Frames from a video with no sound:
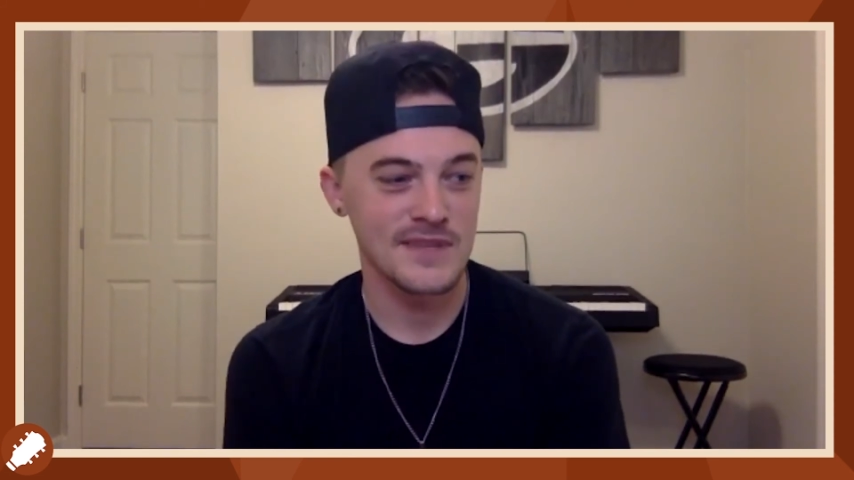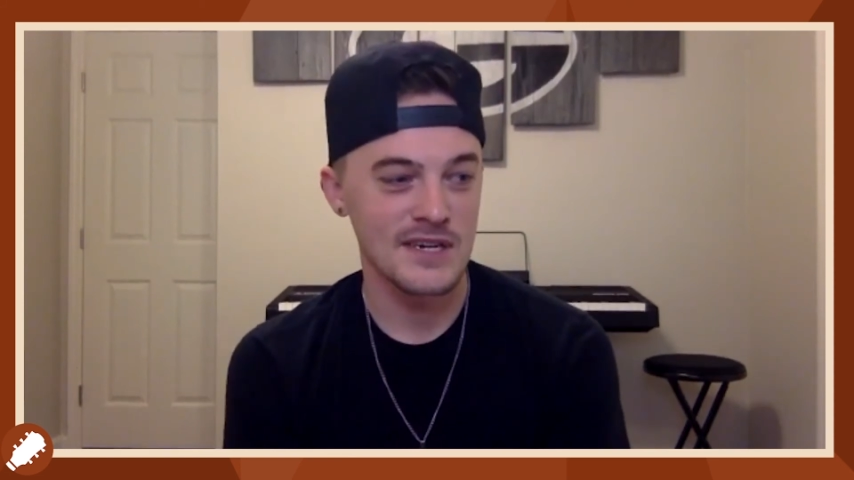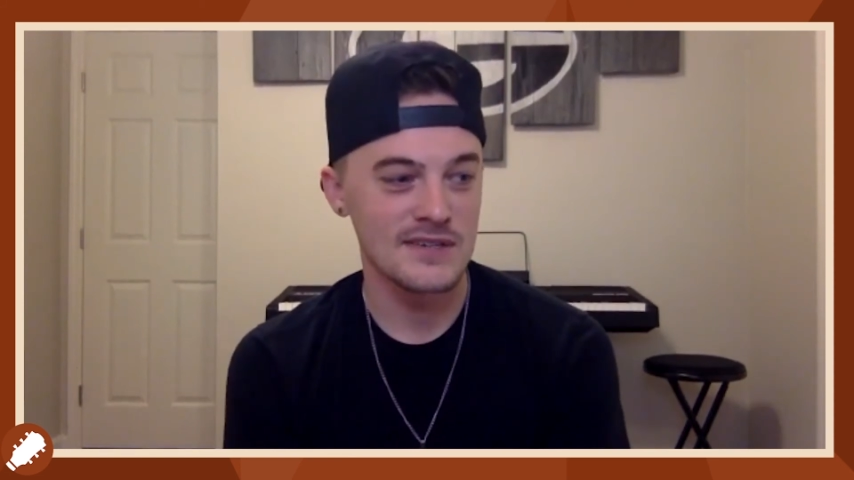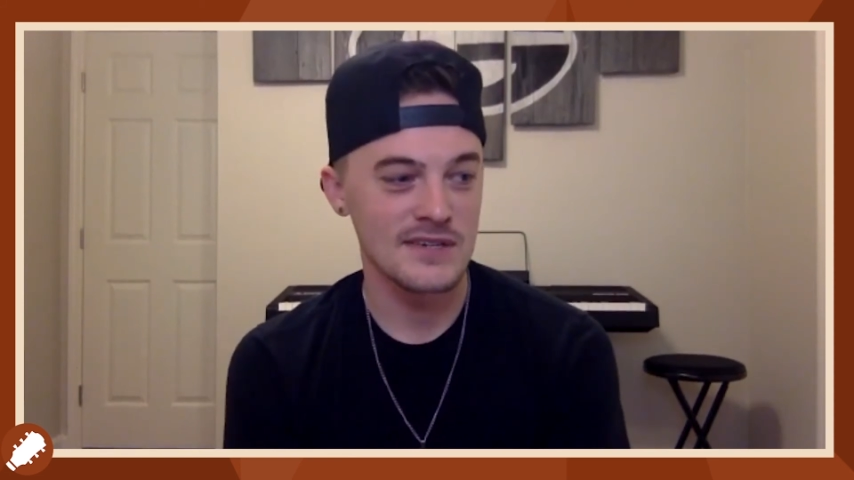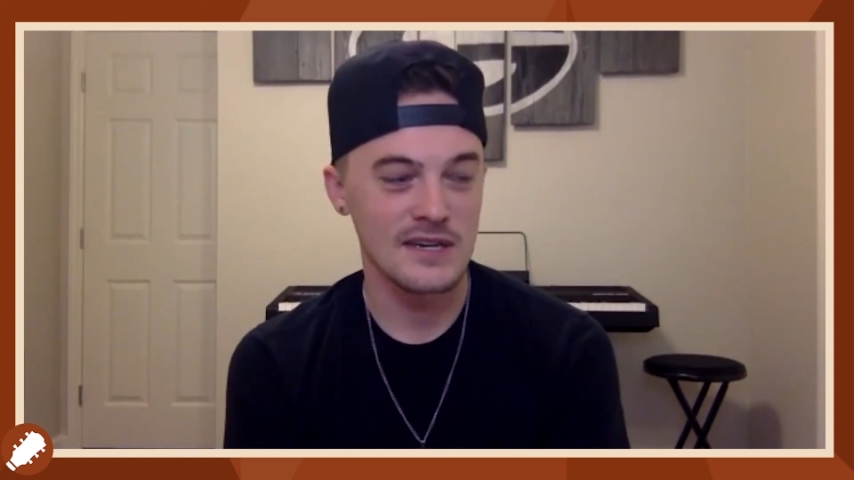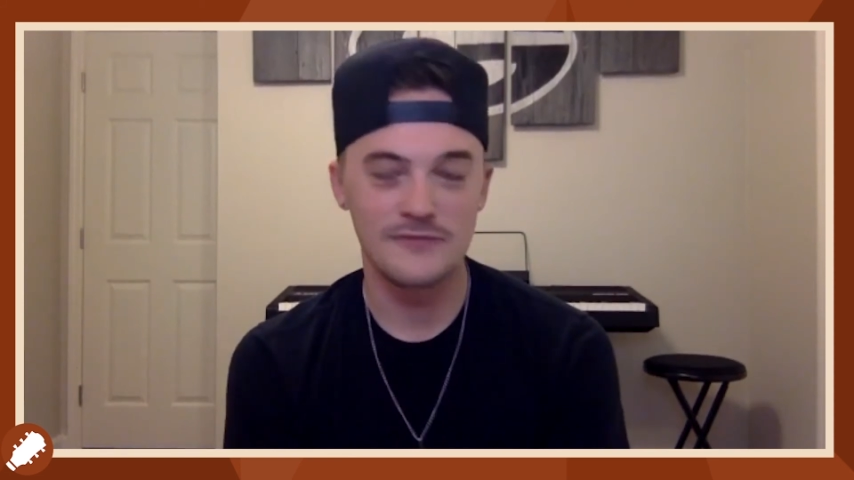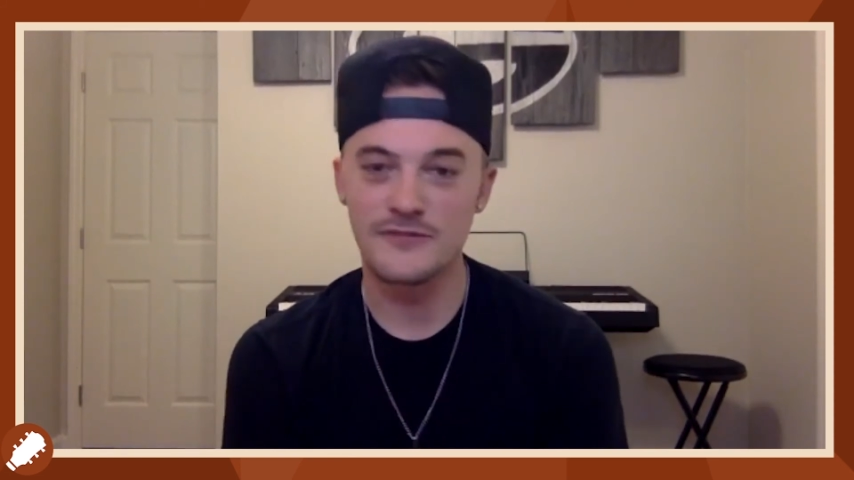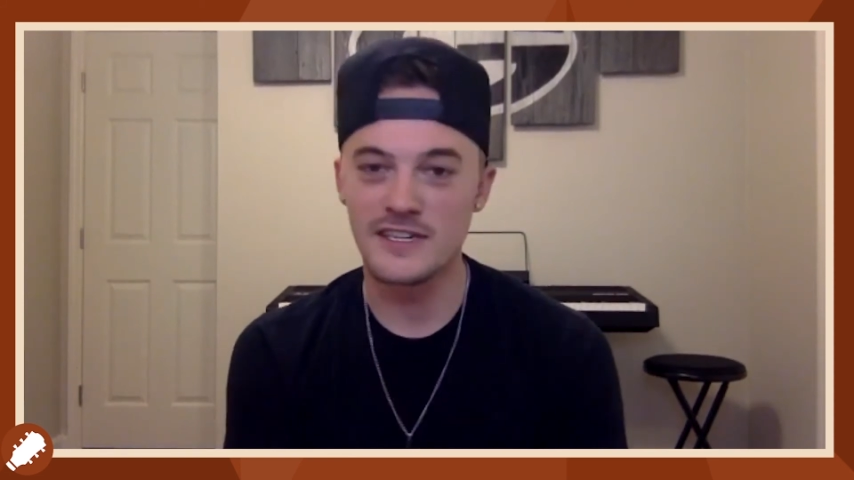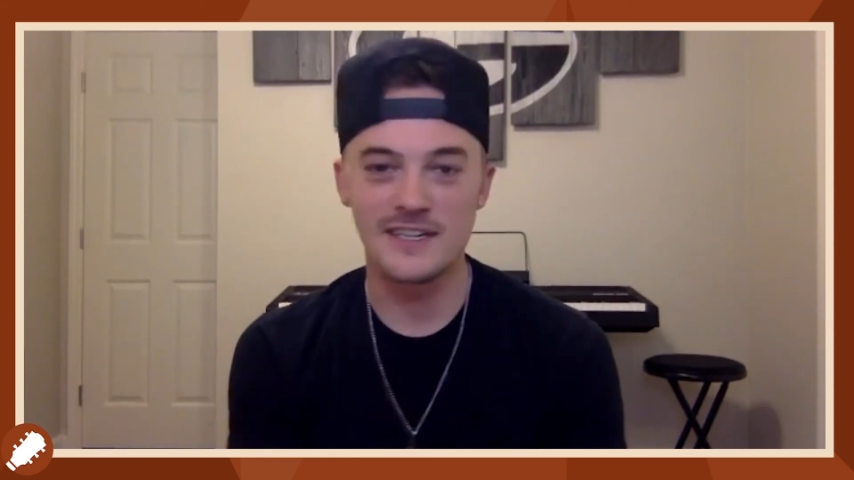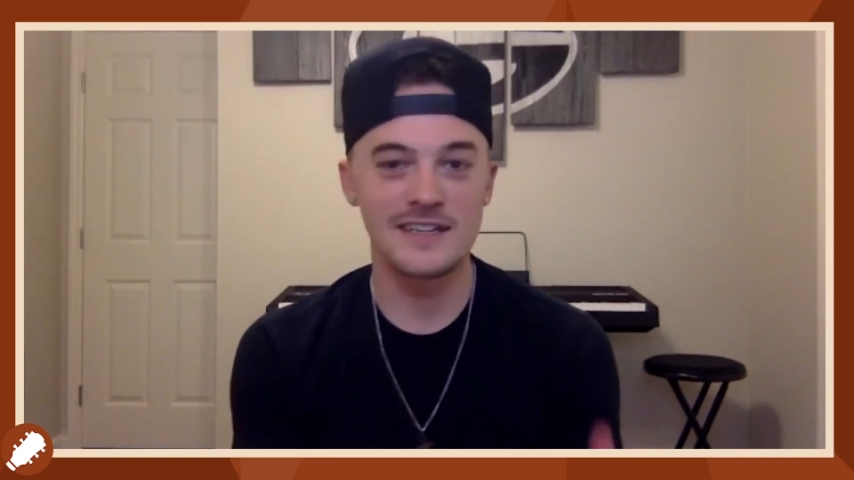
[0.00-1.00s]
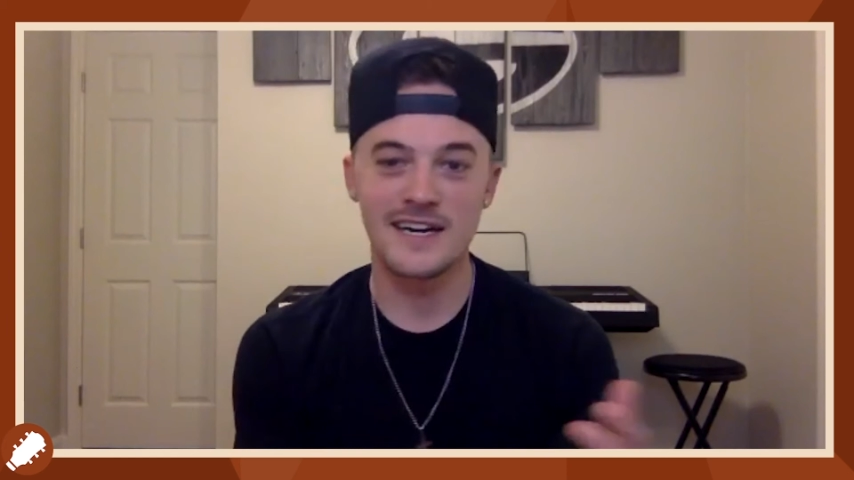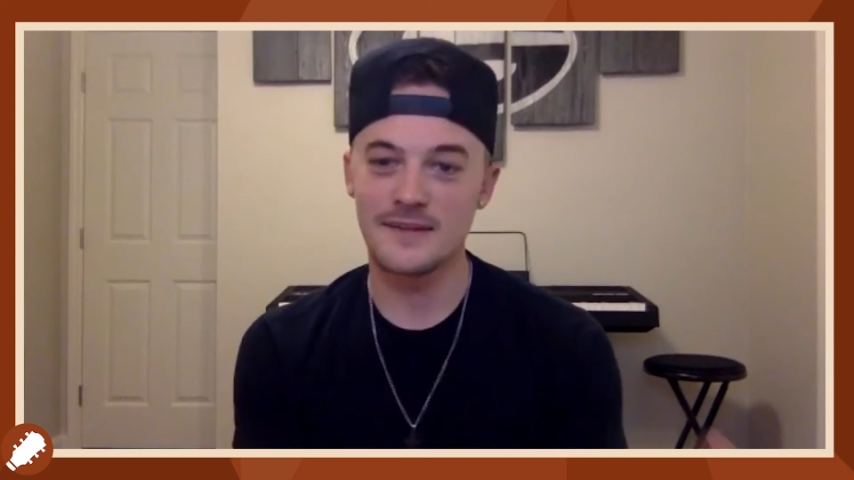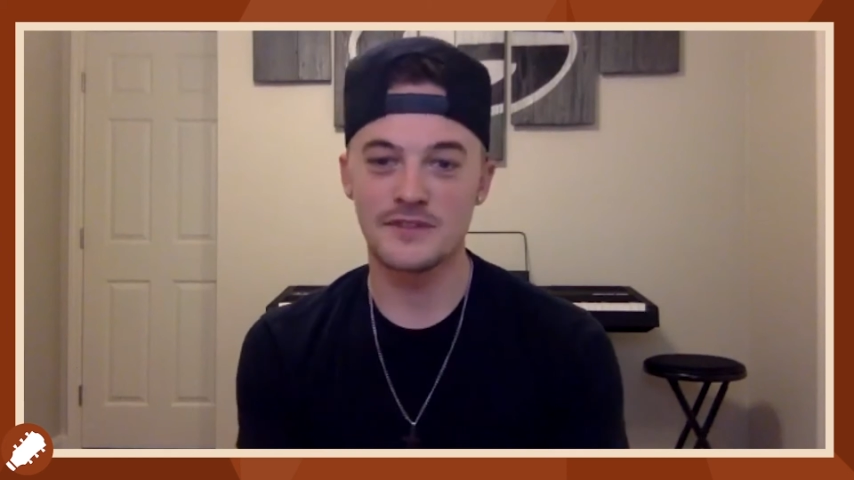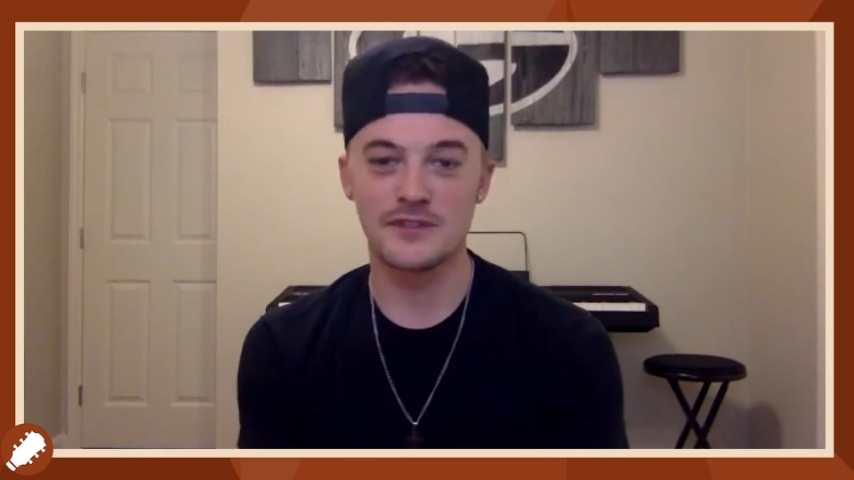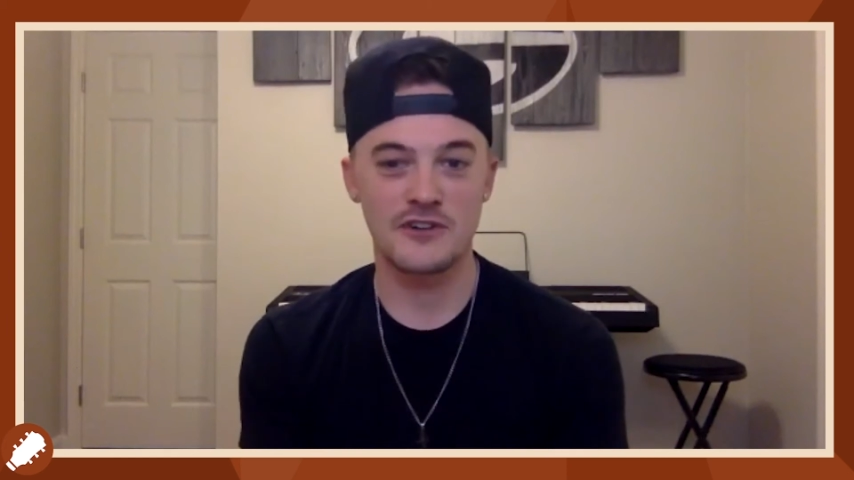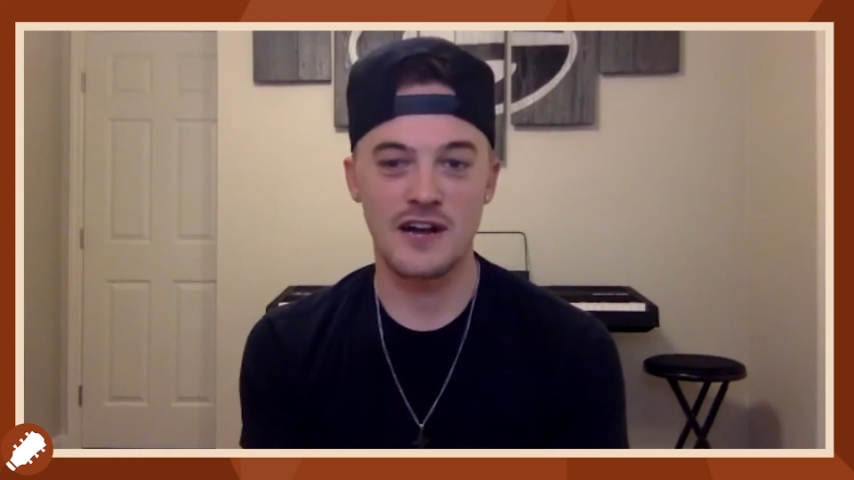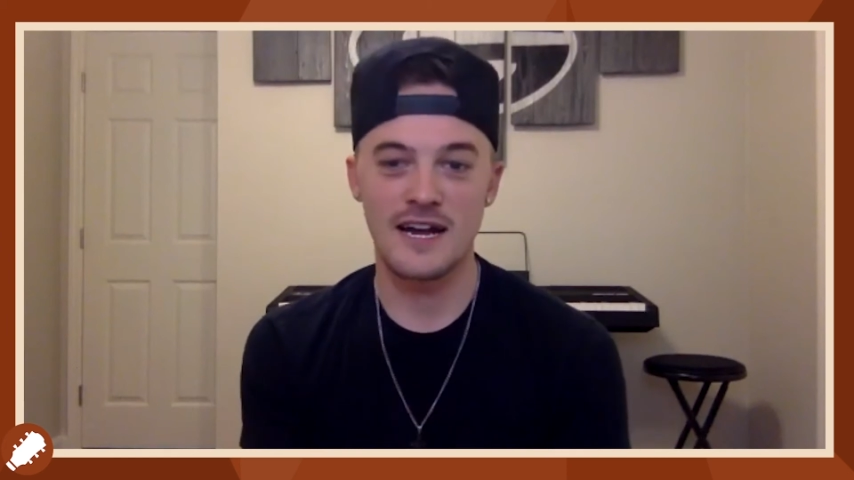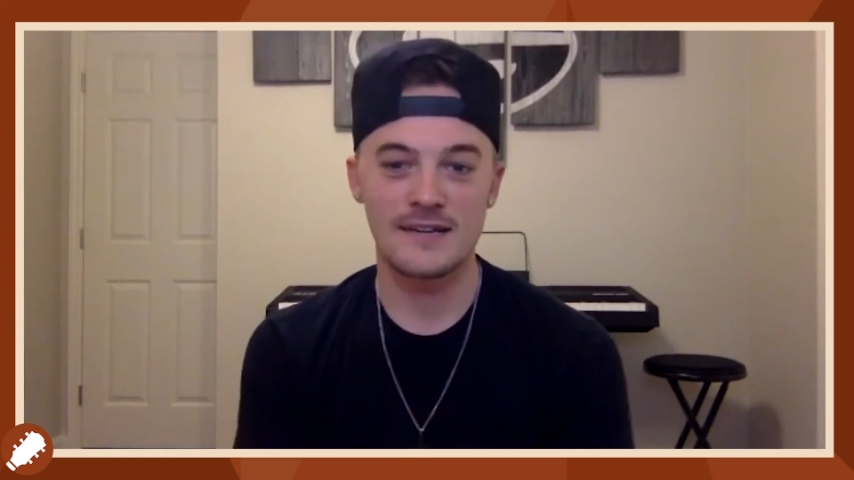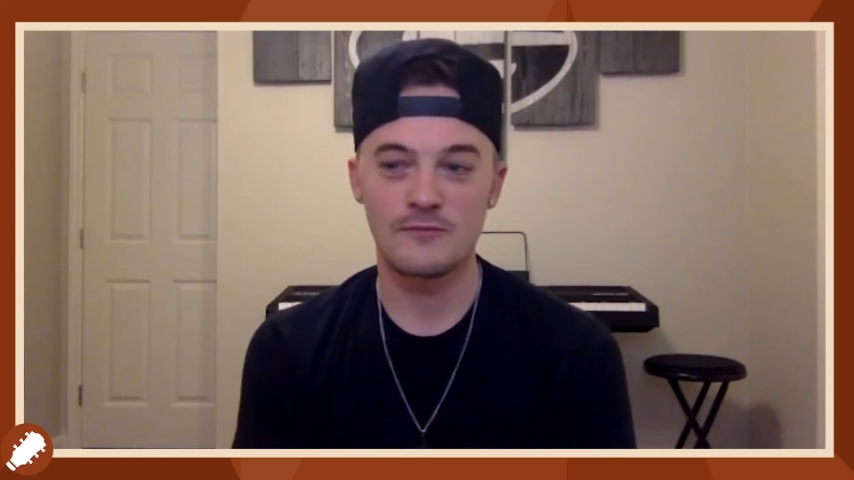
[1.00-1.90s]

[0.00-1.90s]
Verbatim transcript: a, a, fun collab to try,